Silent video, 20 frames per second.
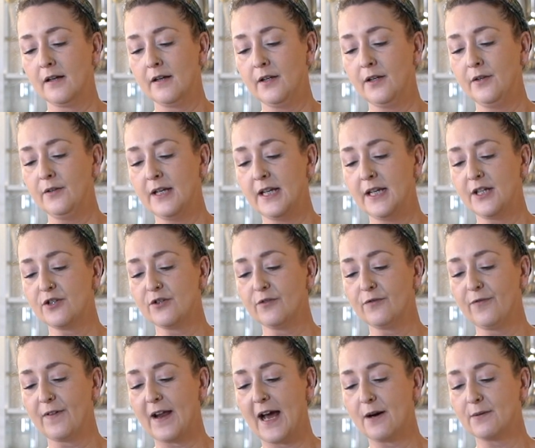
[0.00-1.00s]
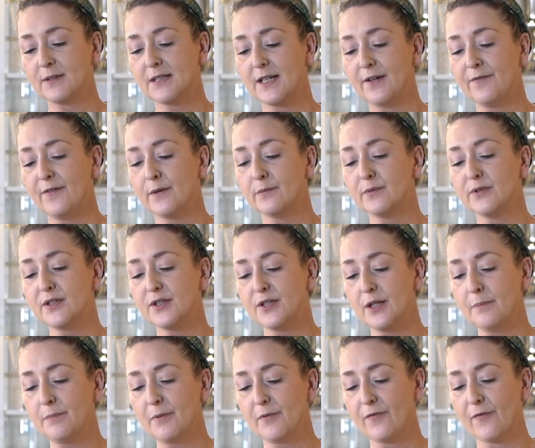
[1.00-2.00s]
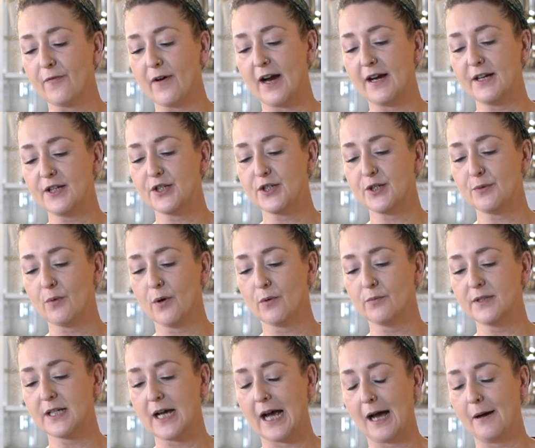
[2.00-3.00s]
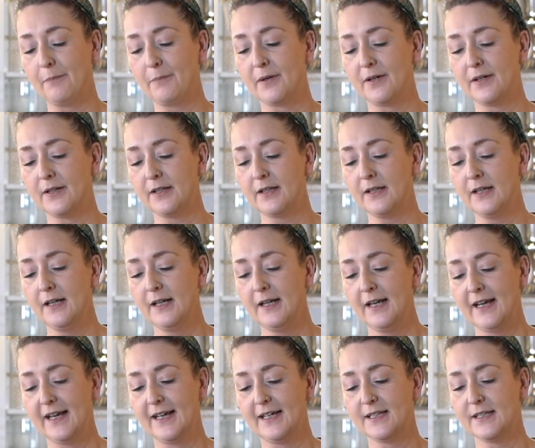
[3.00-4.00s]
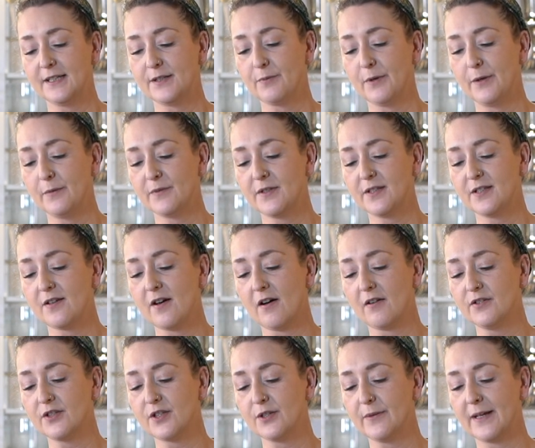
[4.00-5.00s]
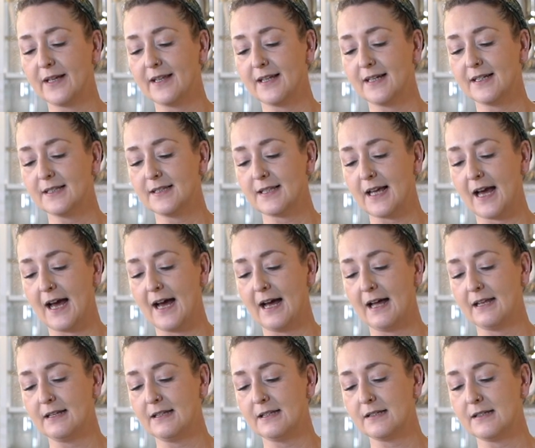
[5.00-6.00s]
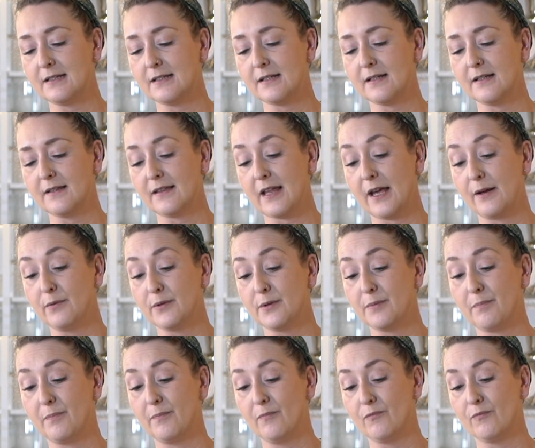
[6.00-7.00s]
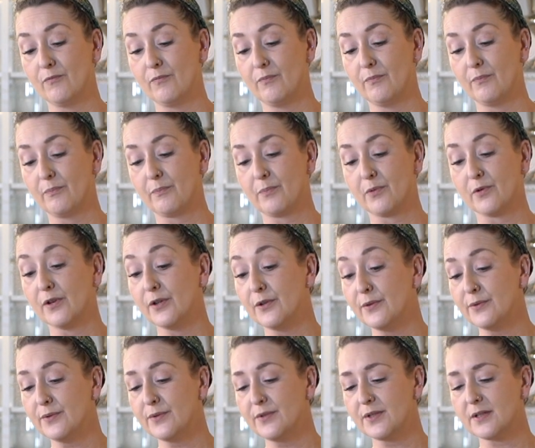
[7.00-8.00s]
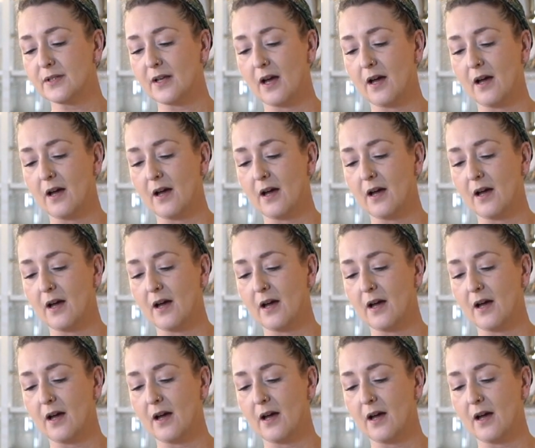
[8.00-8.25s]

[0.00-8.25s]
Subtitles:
You need your flowers, if it was super fresh, what would happen is we would start doing this and they would bruise,